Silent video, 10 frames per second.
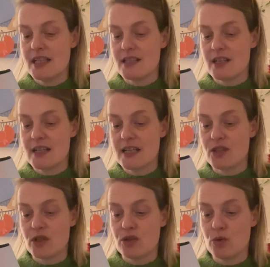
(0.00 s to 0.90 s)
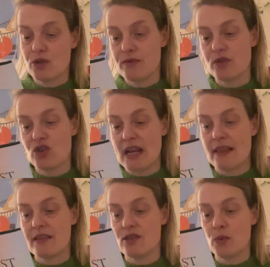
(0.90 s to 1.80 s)
turning it to a source of
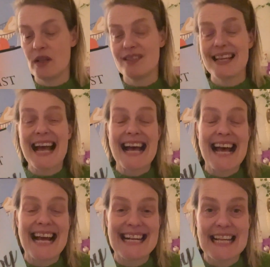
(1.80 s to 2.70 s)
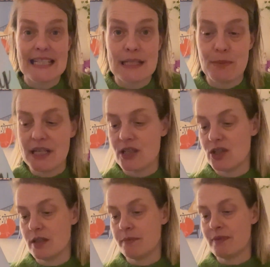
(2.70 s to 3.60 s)
strength as well as an inspiration.